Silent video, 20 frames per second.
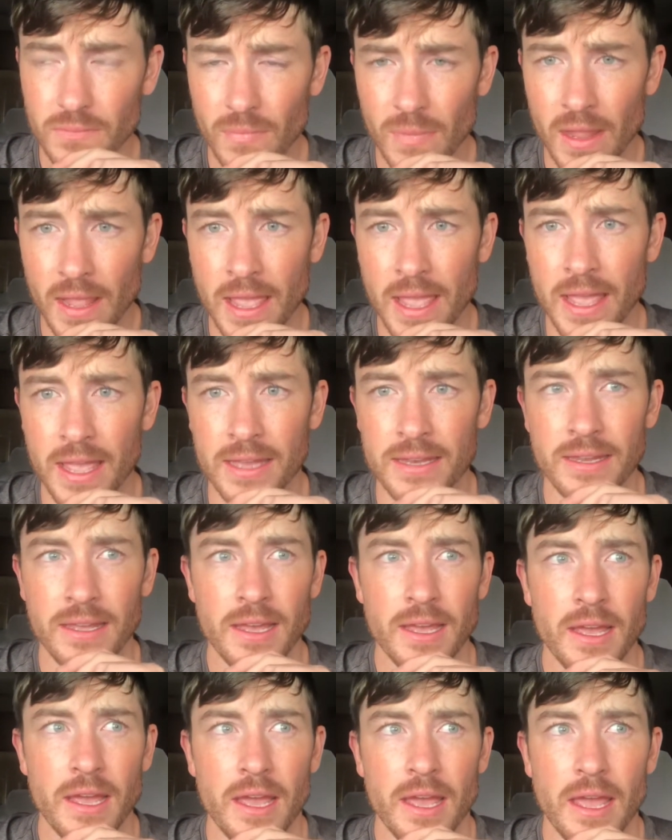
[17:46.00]
And
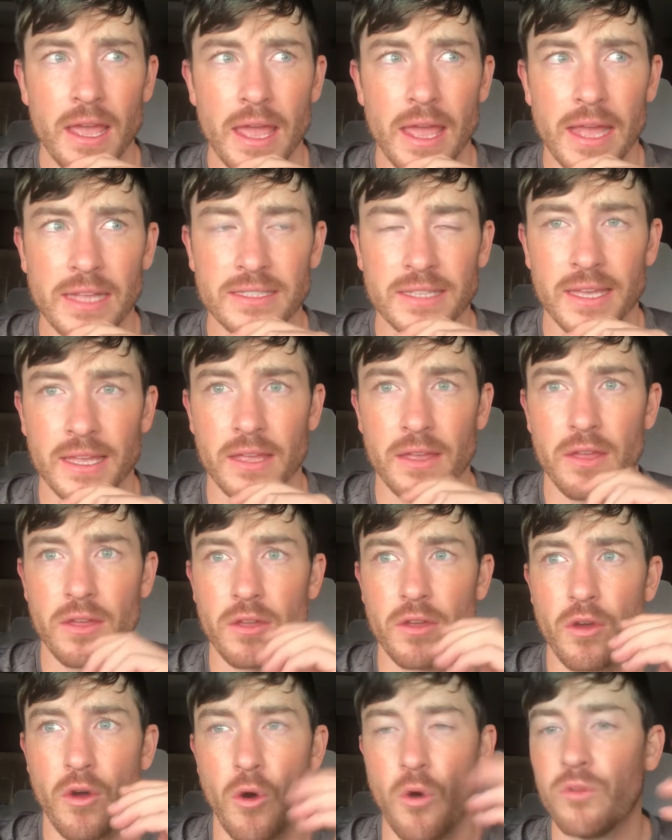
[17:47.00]
it's like,
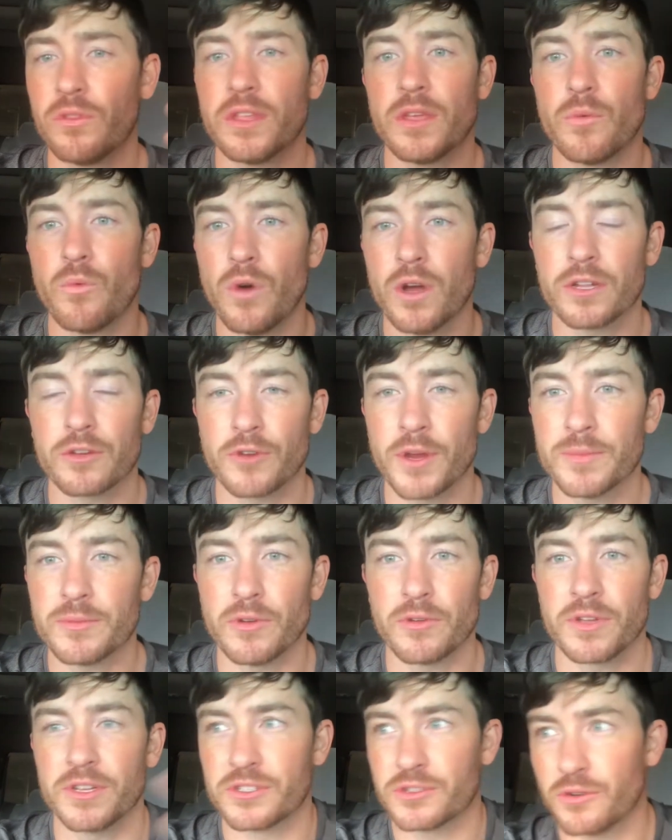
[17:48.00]
only one crypto
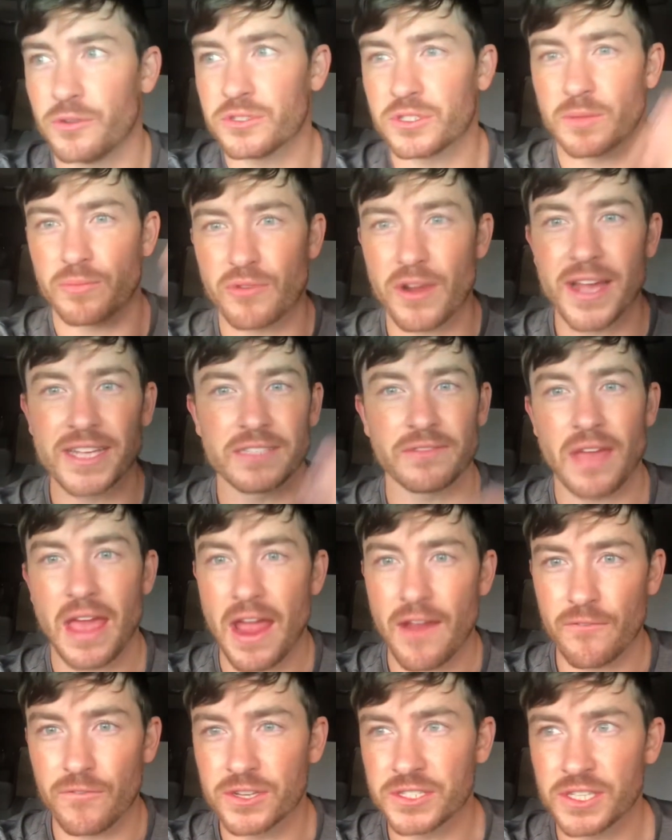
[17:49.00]
controls the price of
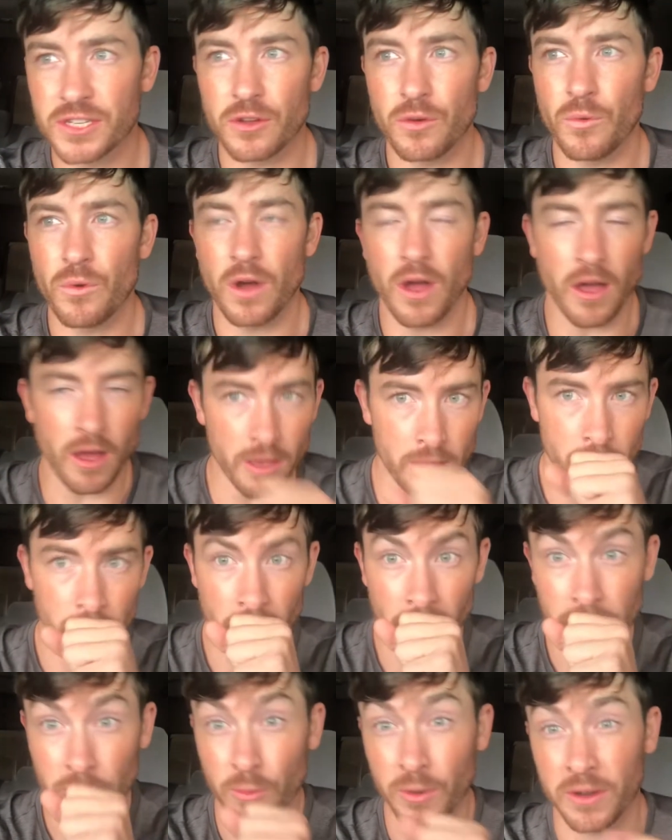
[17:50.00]
every single
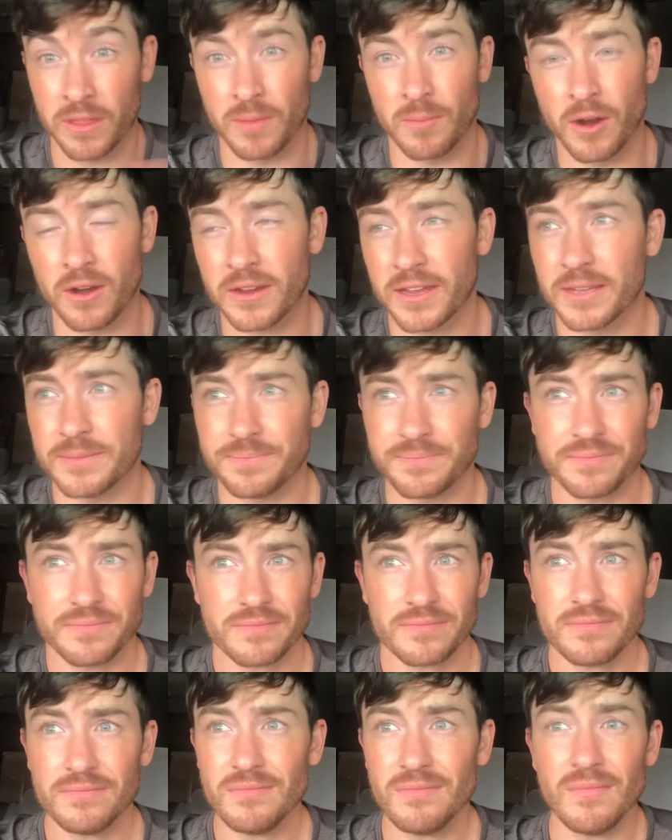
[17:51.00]
other one in the market.
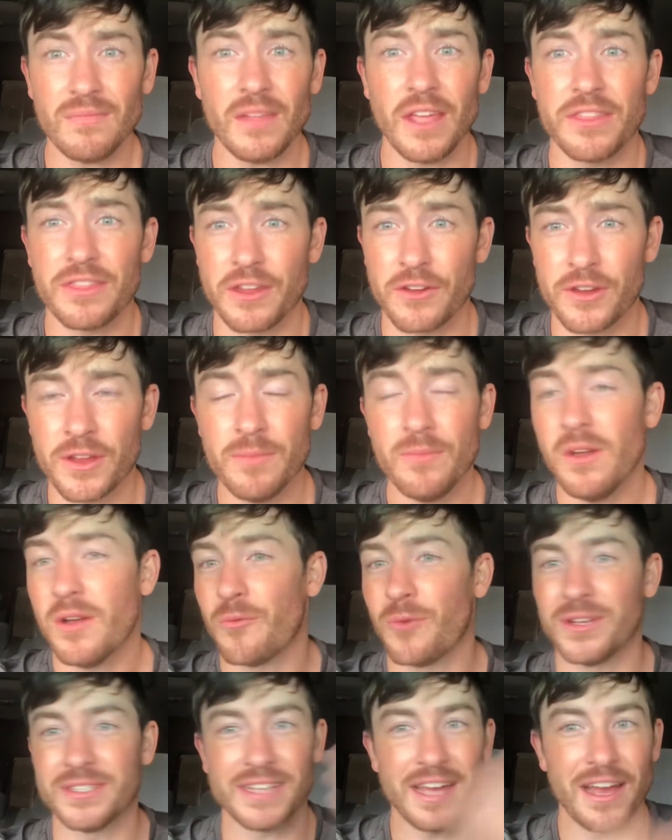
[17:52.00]
Ethereum
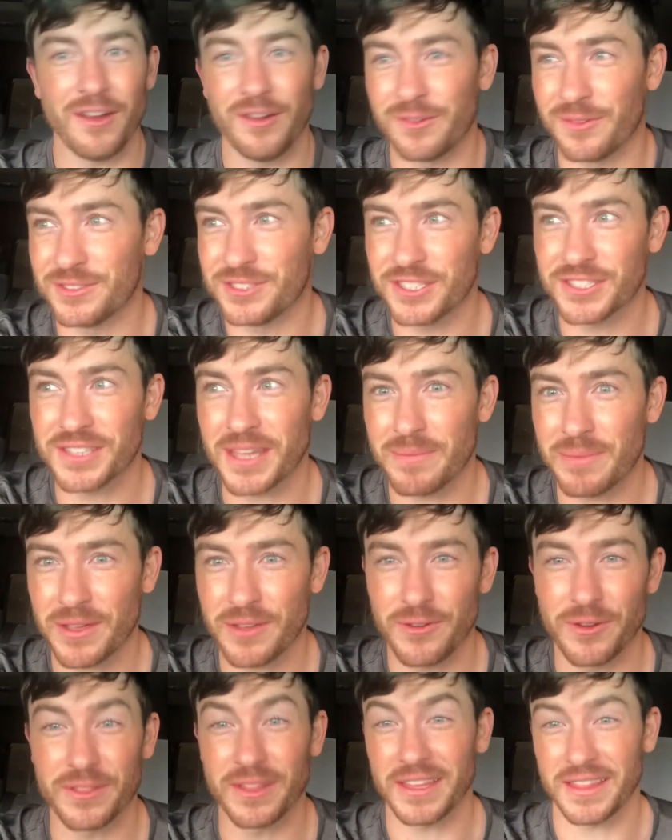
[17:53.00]
went down just like
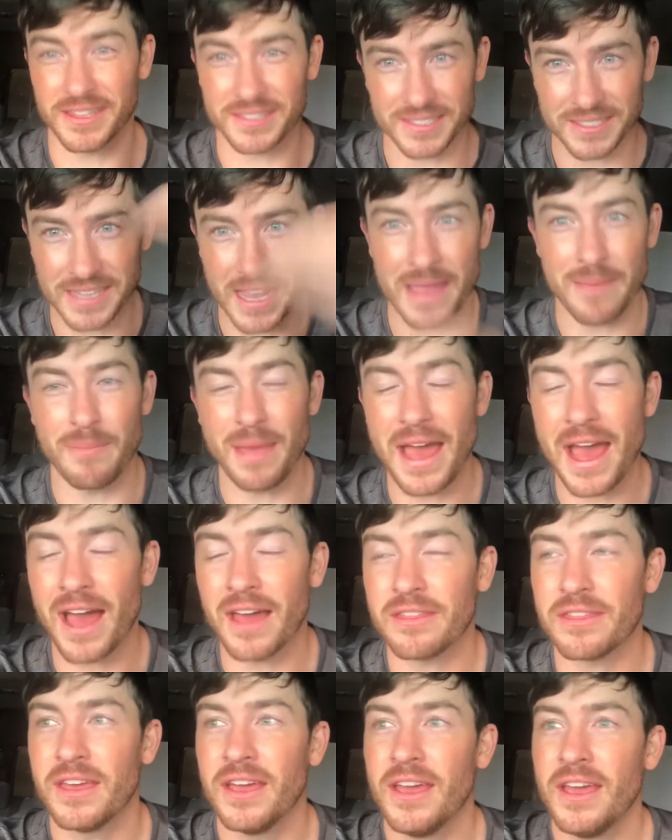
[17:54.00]
Bitcoin, like the same path
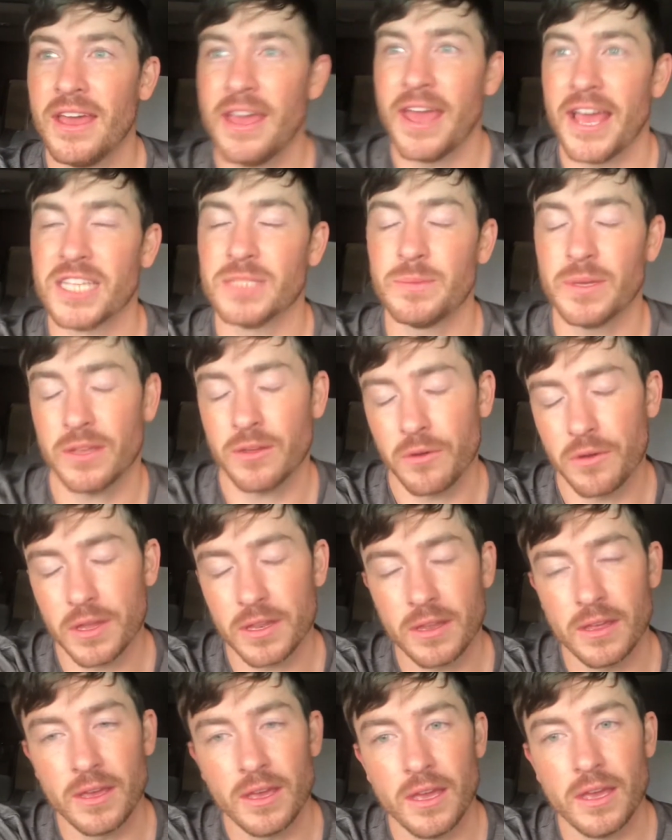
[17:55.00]
as Bitcoin.
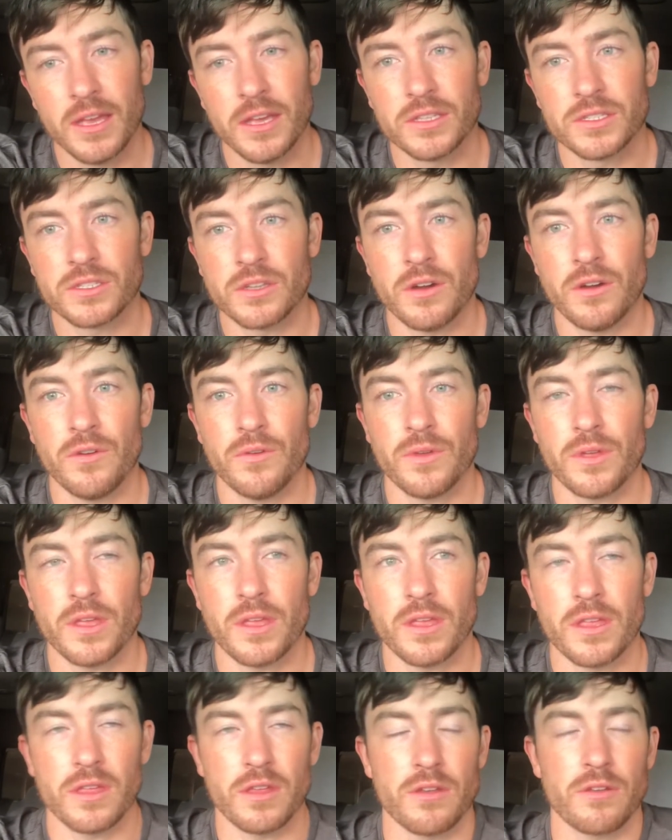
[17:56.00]
So
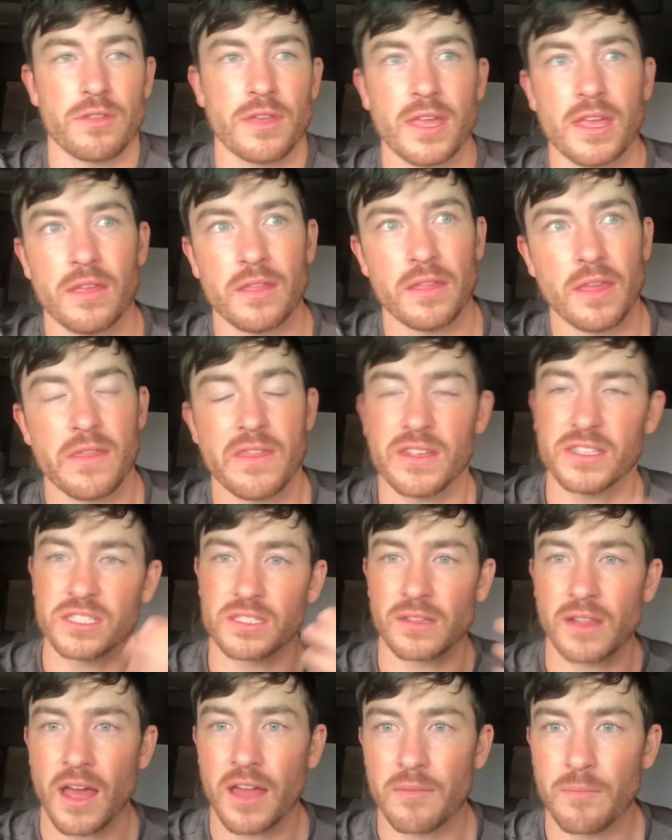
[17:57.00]
you're thinking, and this is a
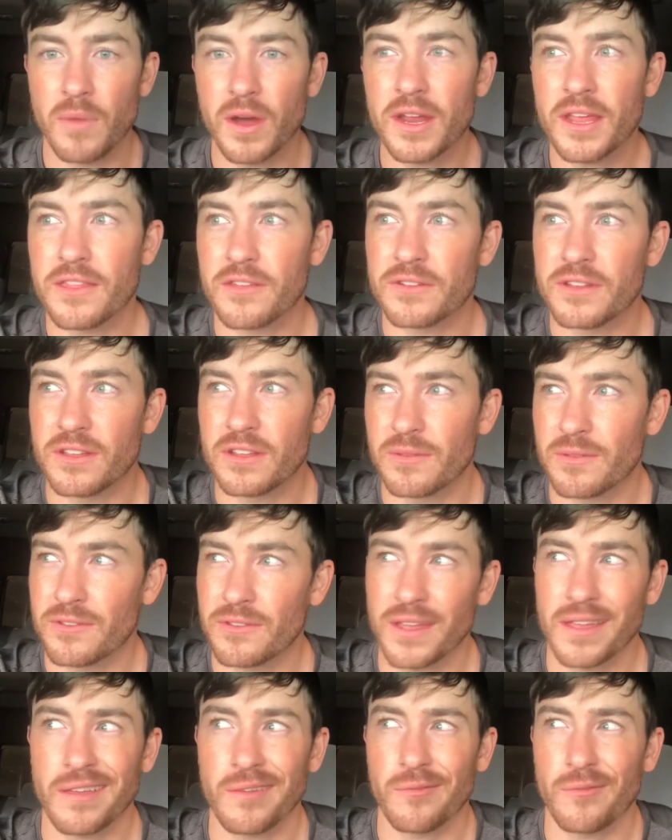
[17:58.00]
lot of money they're dealing with, they're
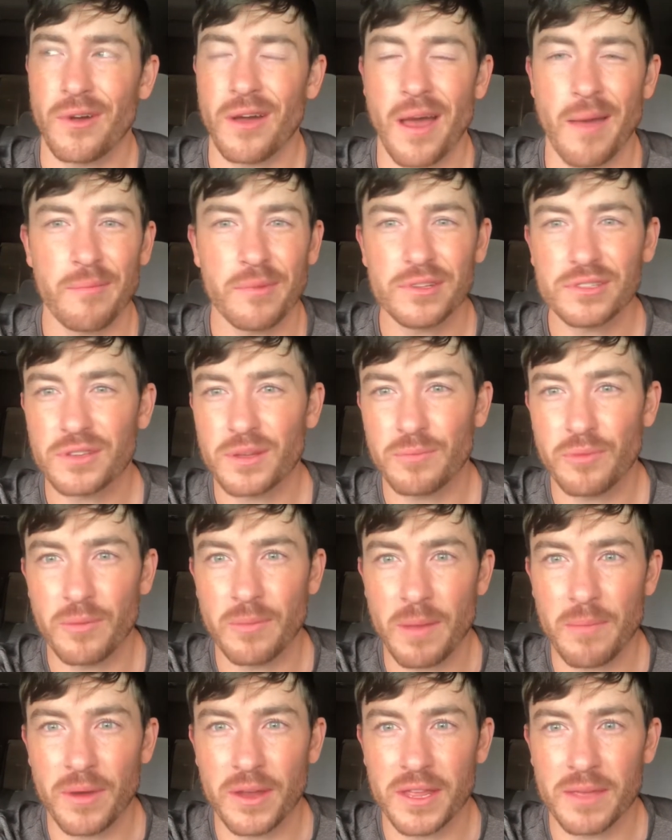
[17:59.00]
like, well, I'm just going to put my
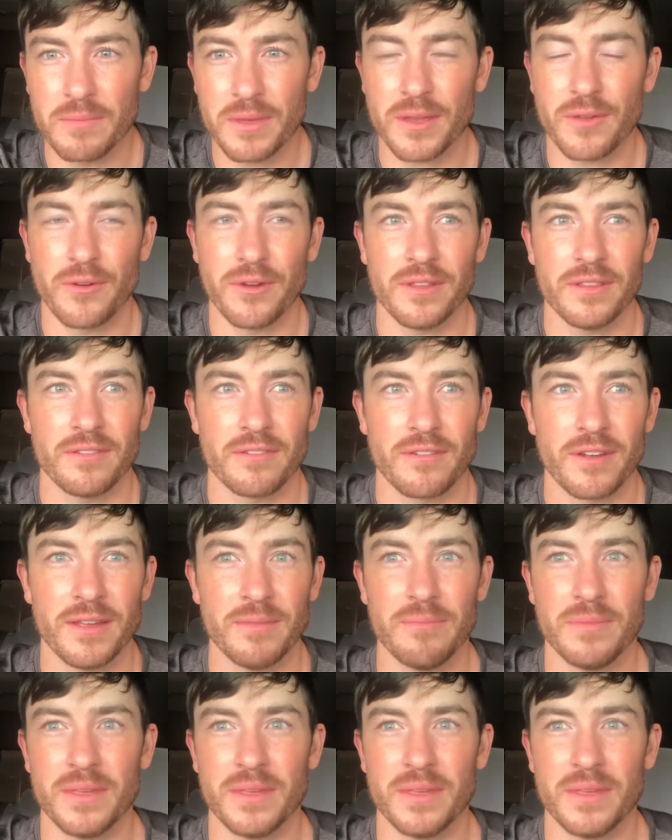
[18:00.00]
money in Bitcoin, right?